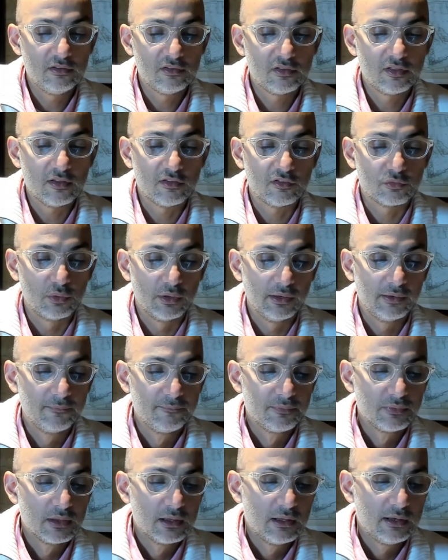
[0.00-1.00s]
this one.
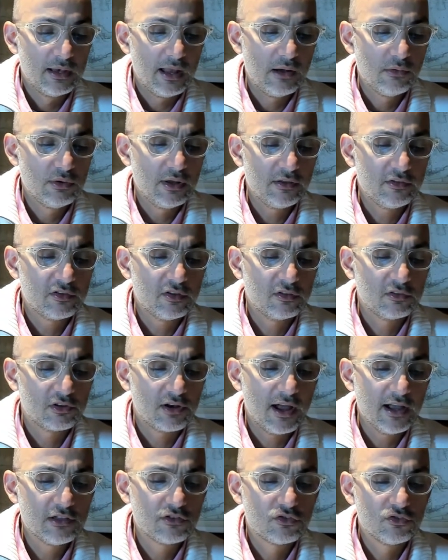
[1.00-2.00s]
Now let's
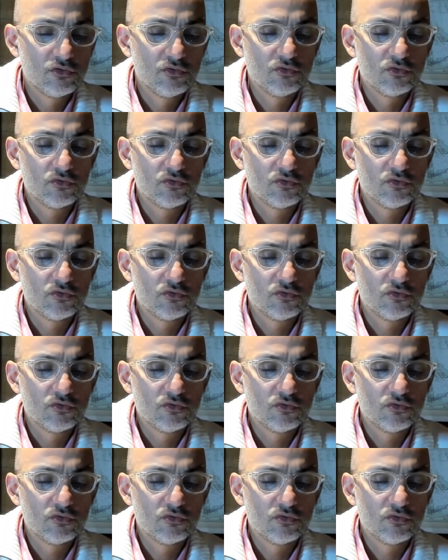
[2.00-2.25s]
try to